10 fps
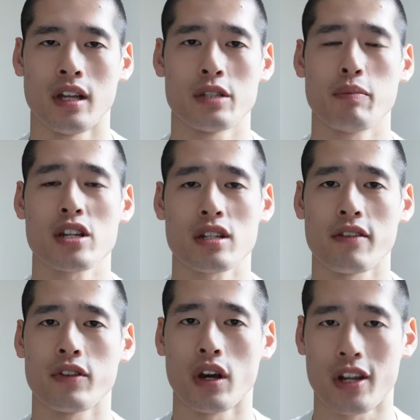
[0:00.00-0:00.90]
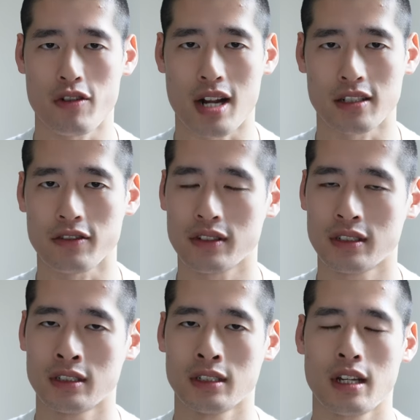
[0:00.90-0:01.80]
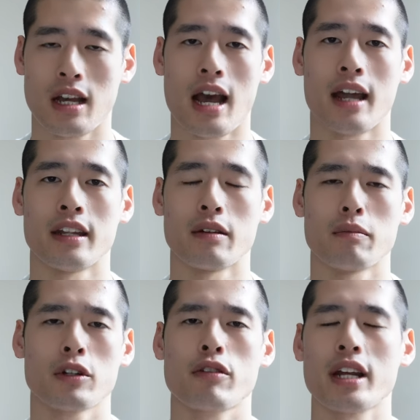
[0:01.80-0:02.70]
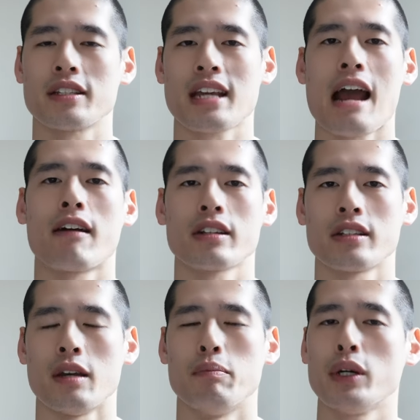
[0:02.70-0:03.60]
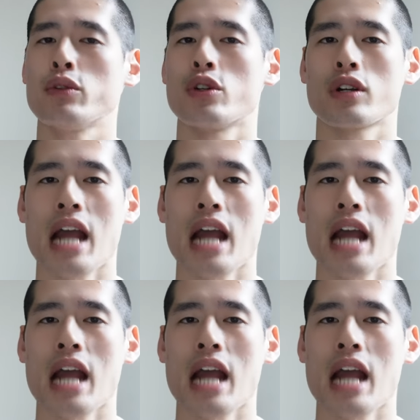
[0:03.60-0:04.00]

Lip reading: Especially if you're unattractive. and it creates character. It builds your